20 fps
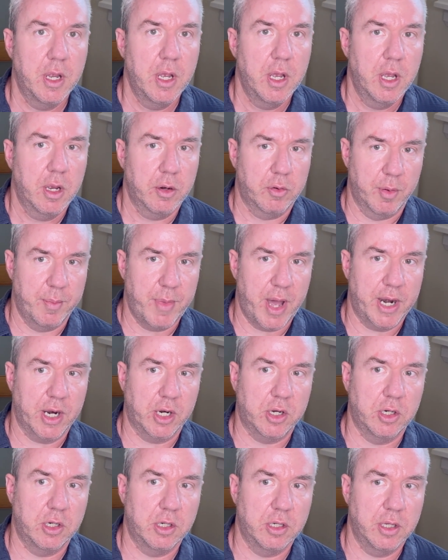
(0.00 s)

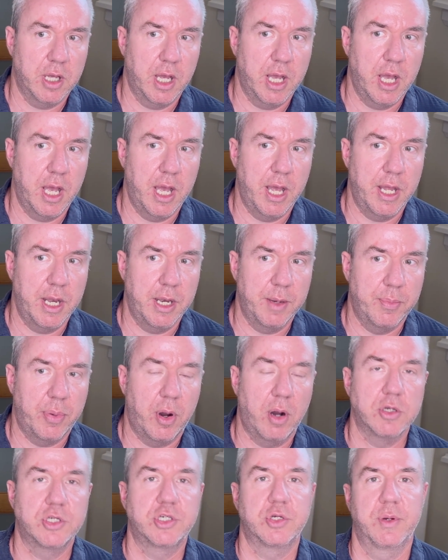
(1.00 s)
grammatical and
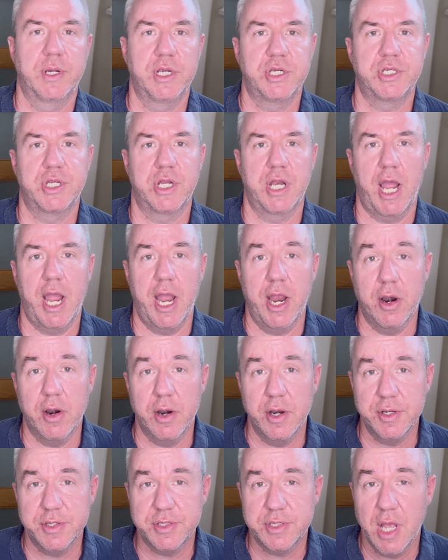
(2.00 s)
punctuation
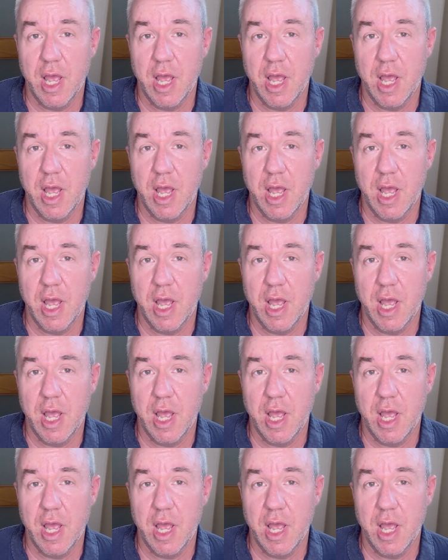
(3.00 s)
errors,